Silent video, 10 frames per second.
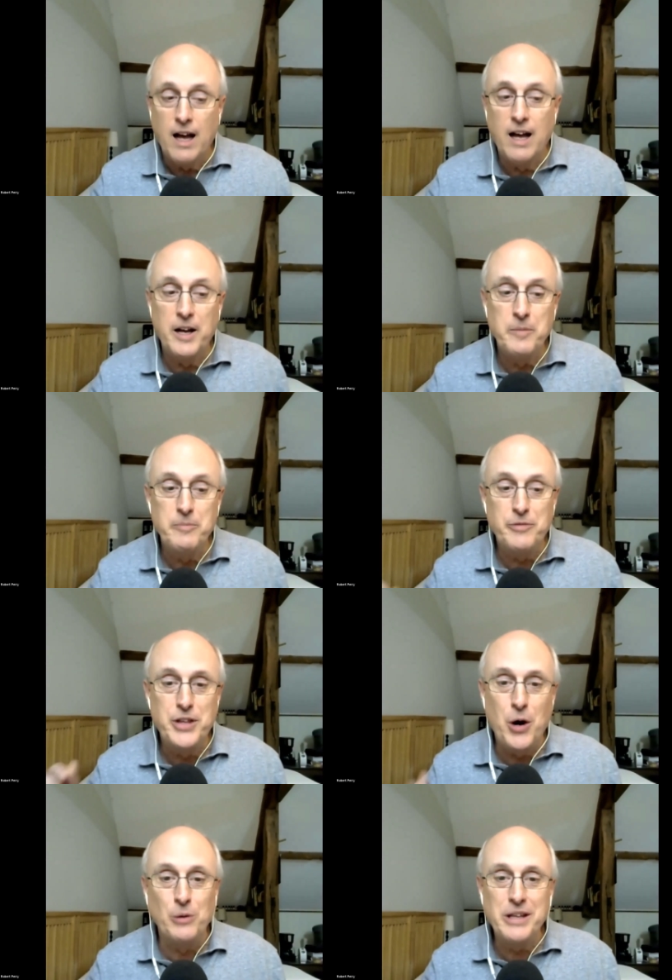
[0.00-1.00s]

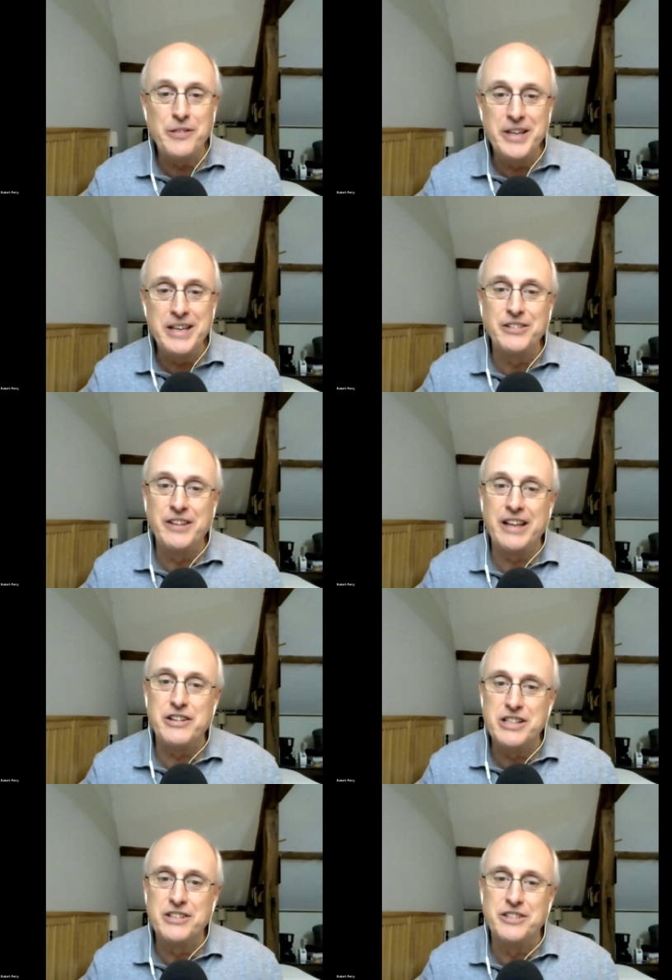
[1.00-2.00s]
The only thing is that
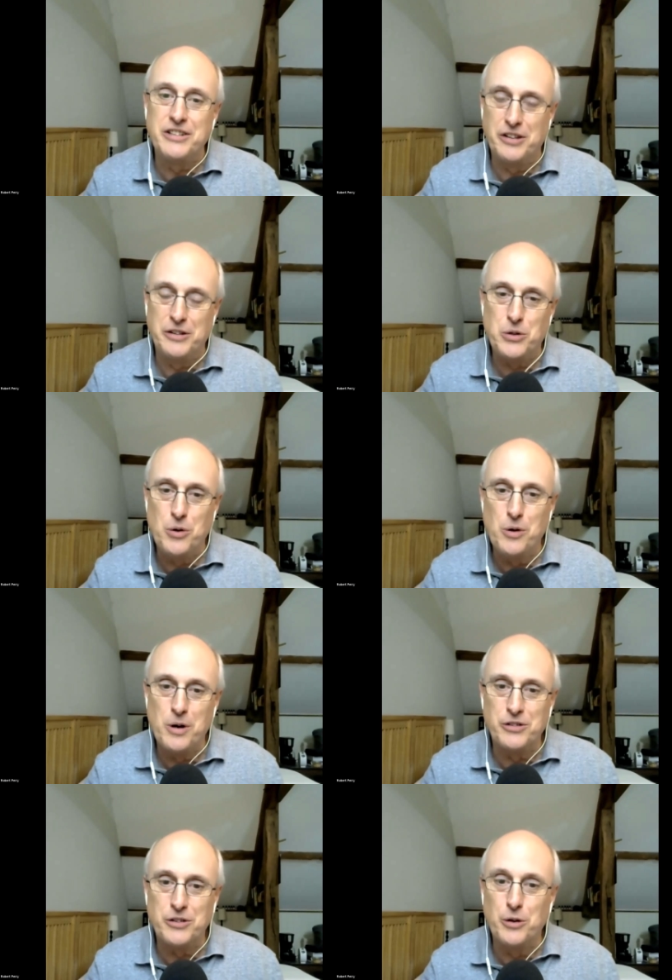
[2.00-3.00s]
Jesus in the
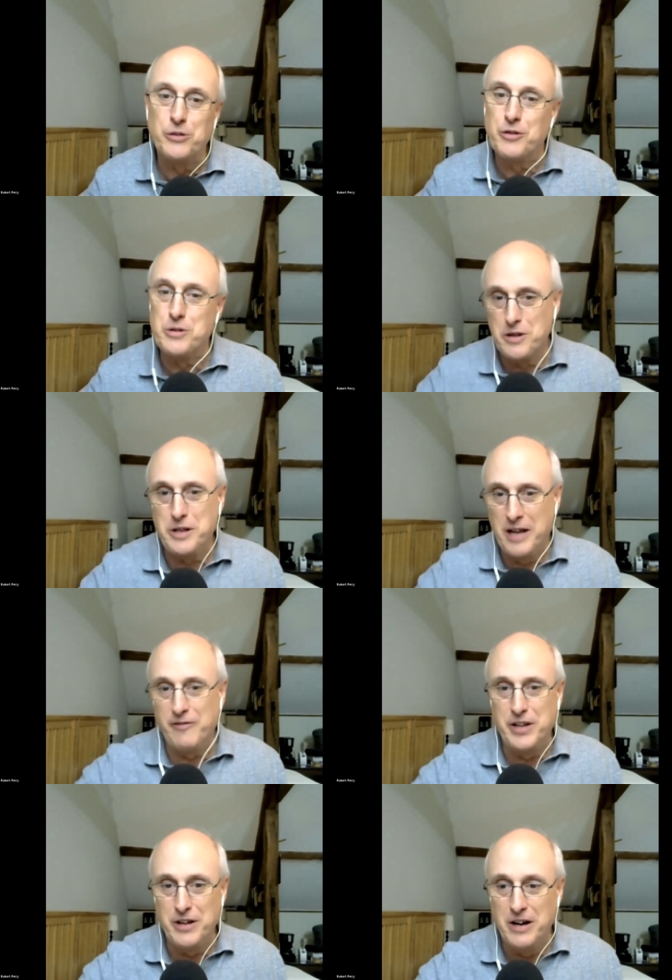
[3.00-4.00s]
course goes further than
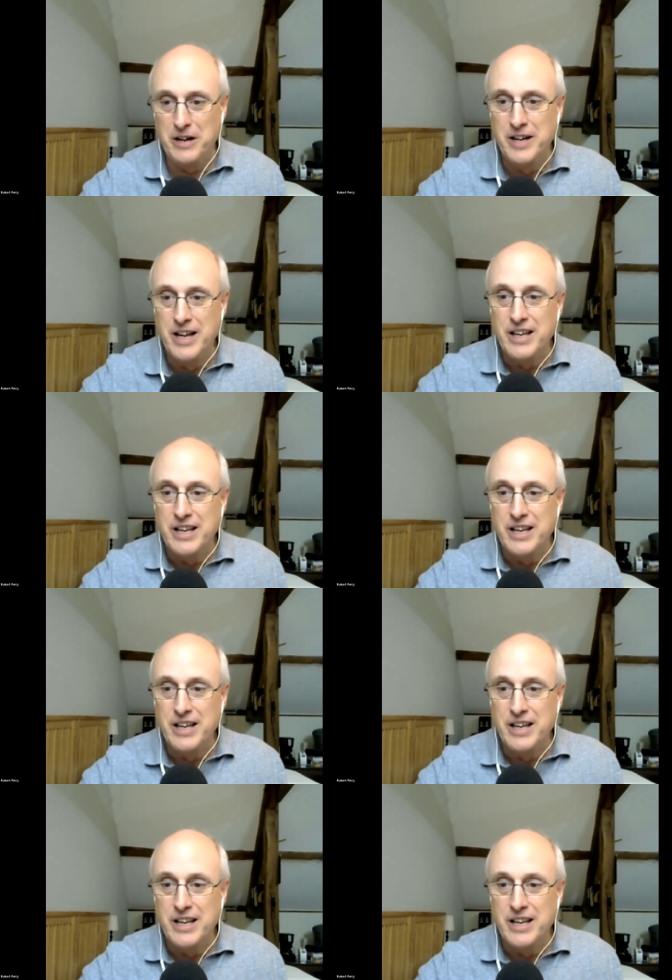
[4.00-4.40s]
FDR